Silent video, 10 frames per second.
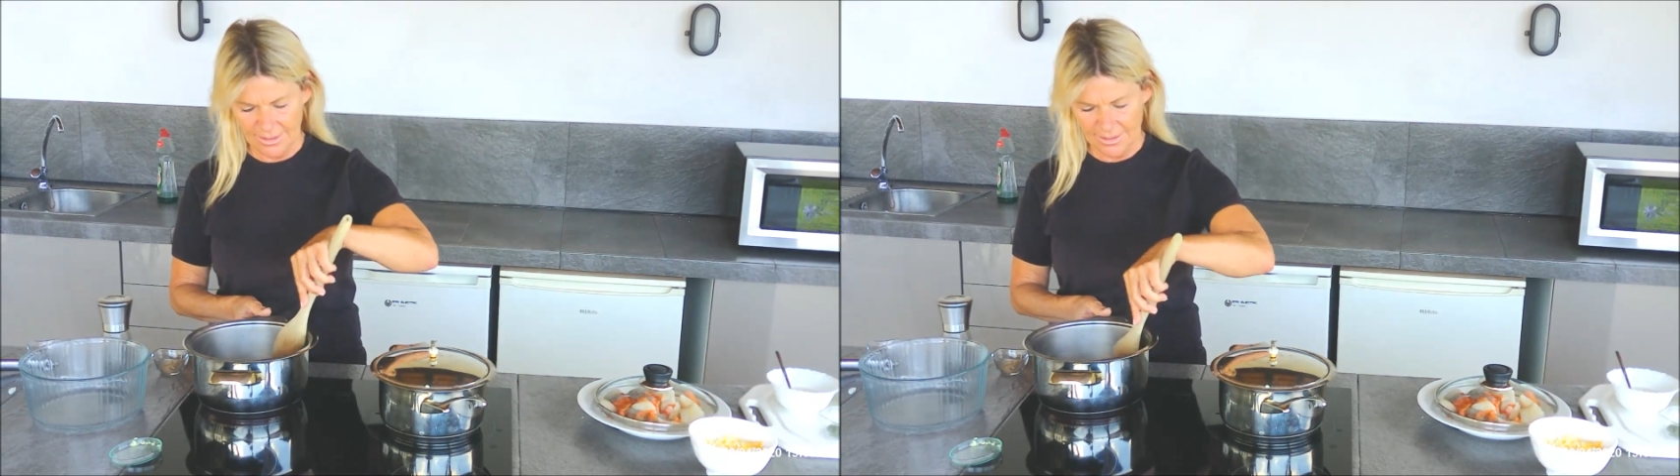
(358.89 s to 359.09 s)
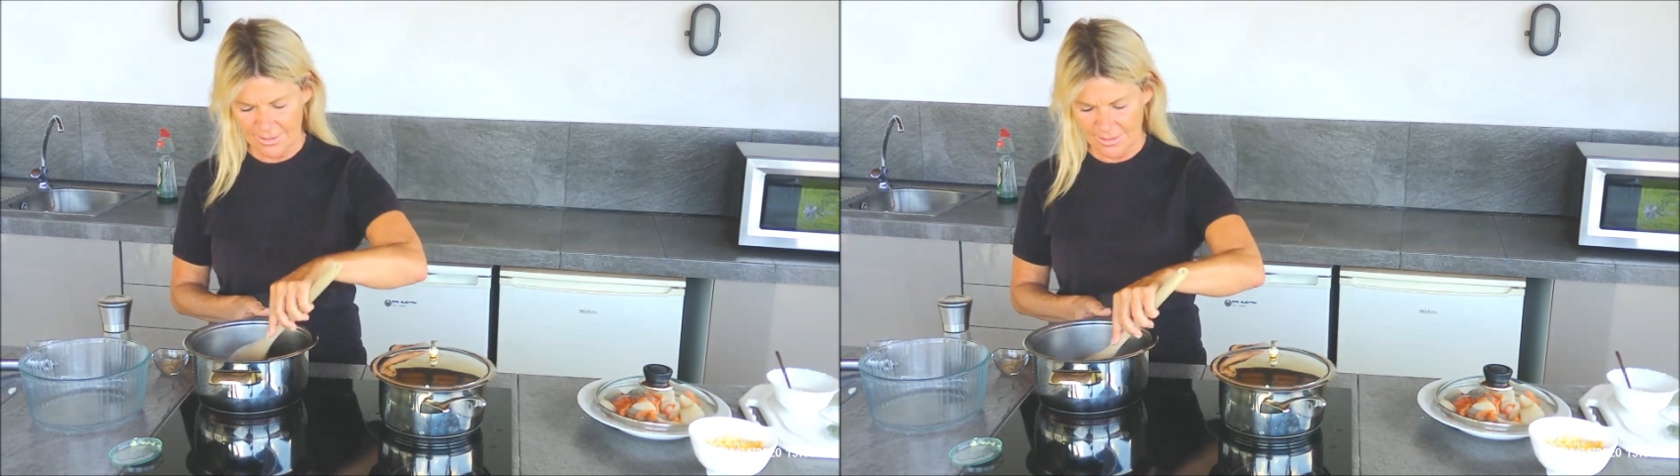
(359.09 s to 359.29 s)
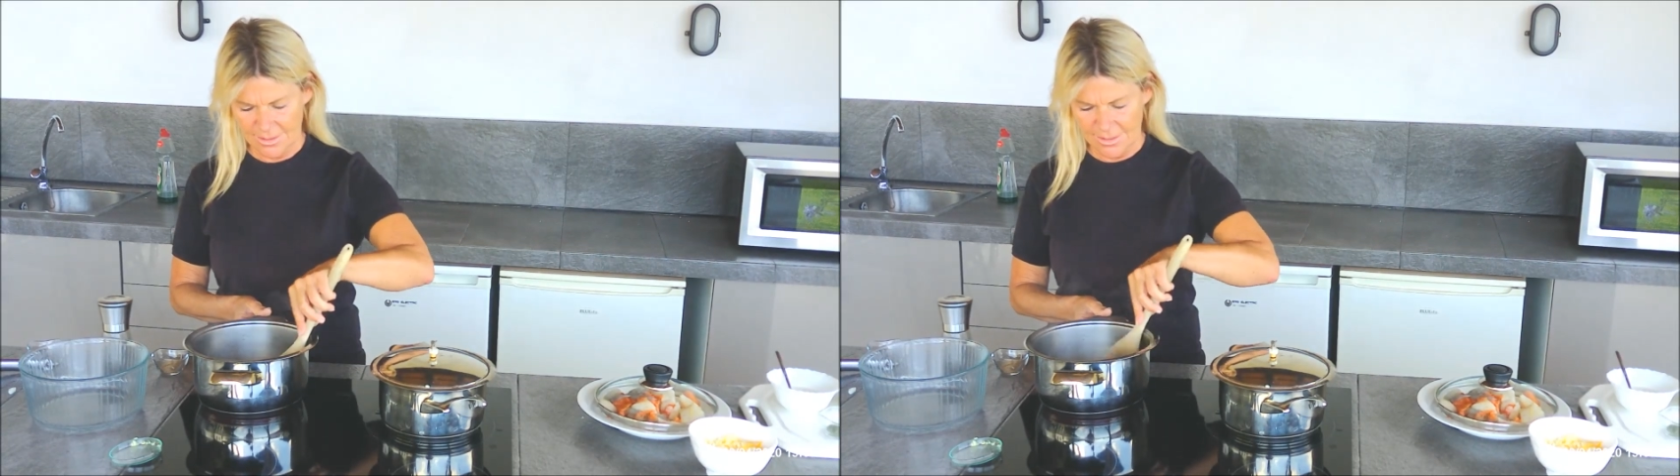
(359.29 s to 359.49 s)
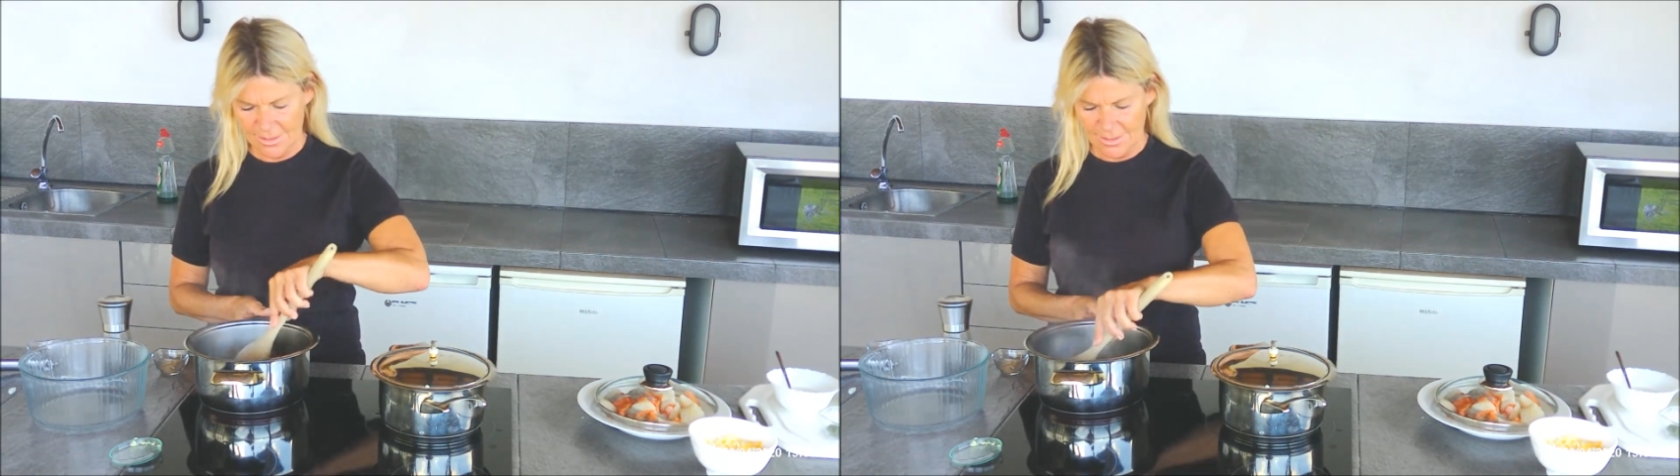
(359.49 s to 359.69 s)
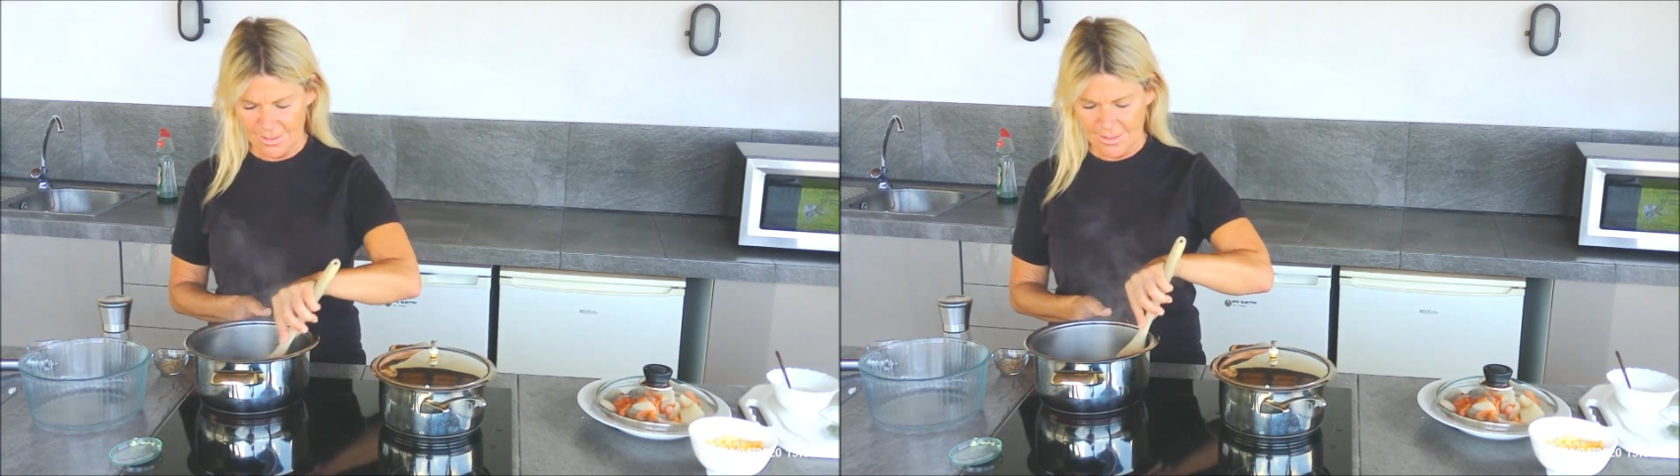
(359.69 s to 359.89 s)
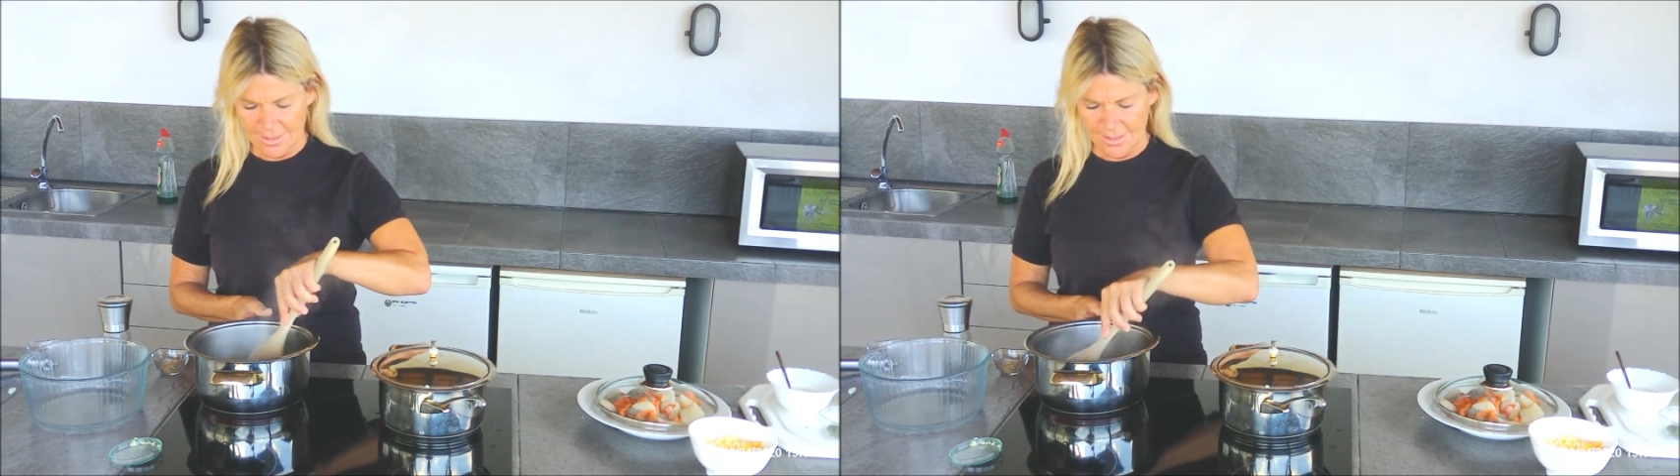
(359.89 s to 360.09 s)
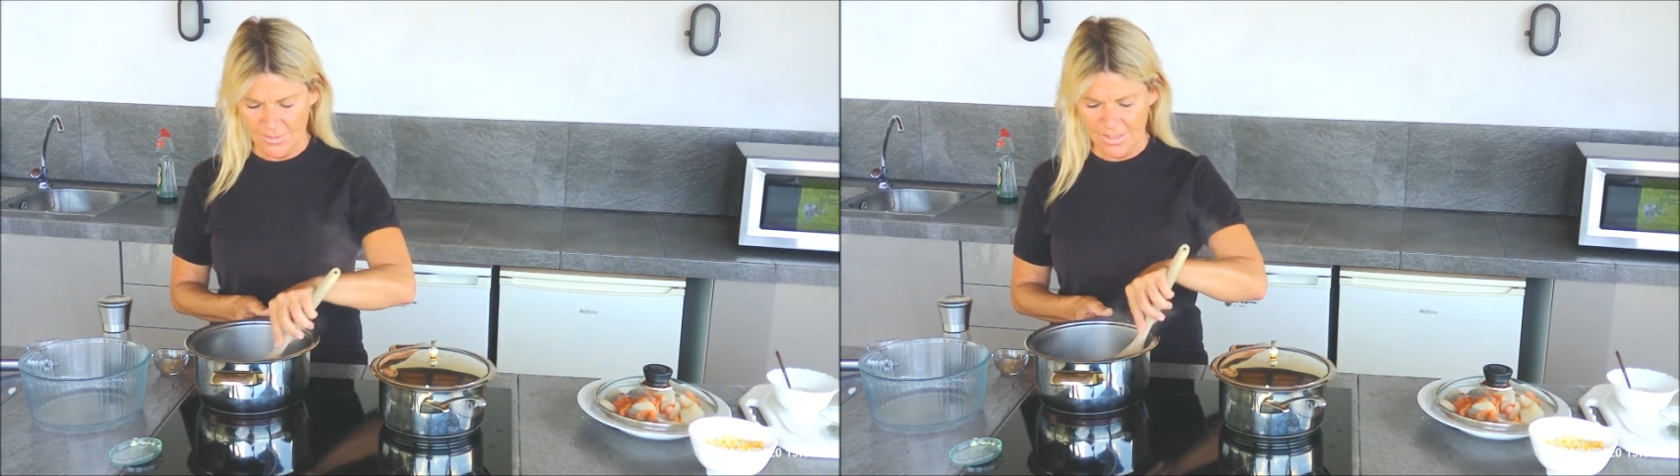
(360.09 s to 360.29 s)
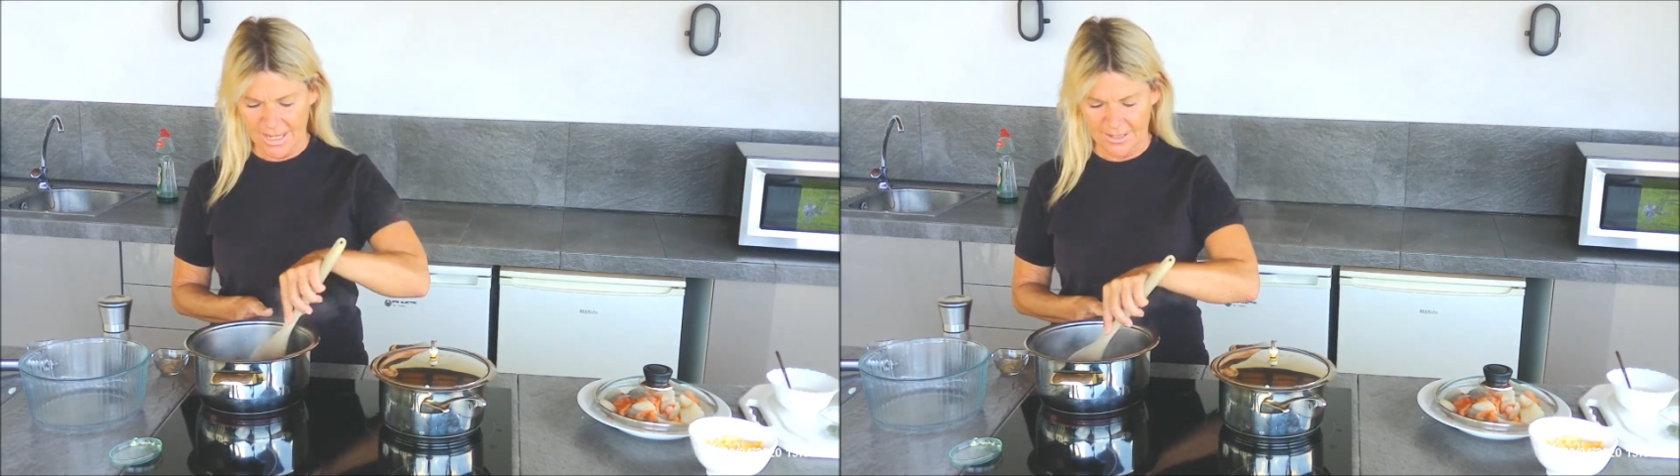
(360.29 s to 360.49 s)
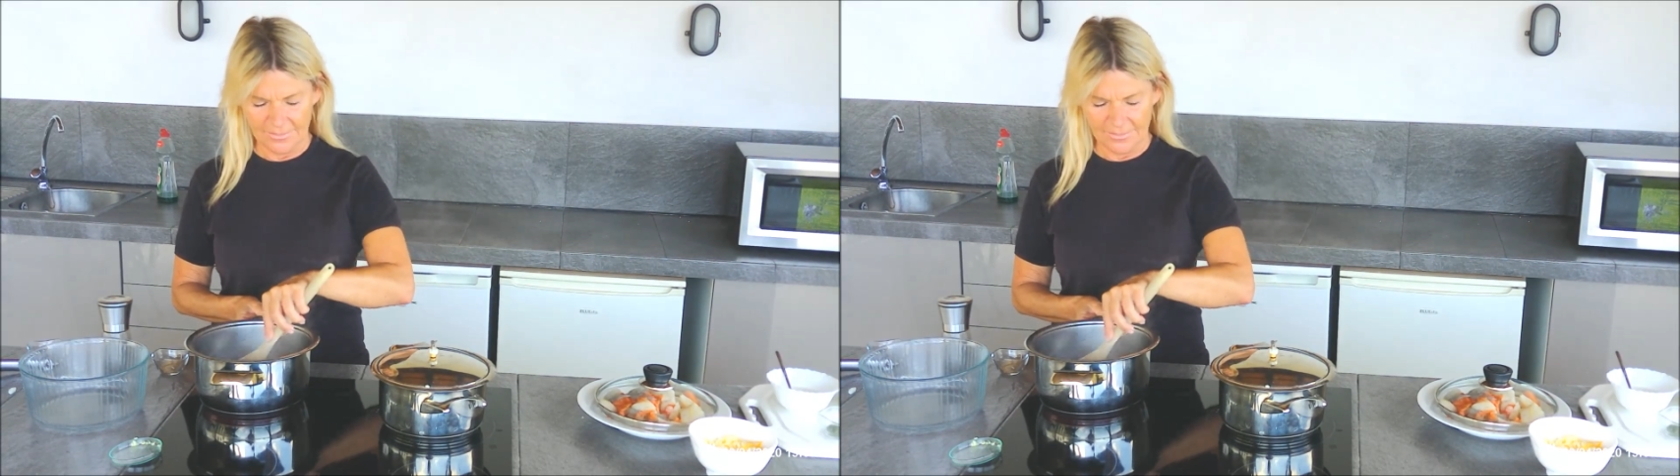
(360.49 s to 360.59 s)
Okay.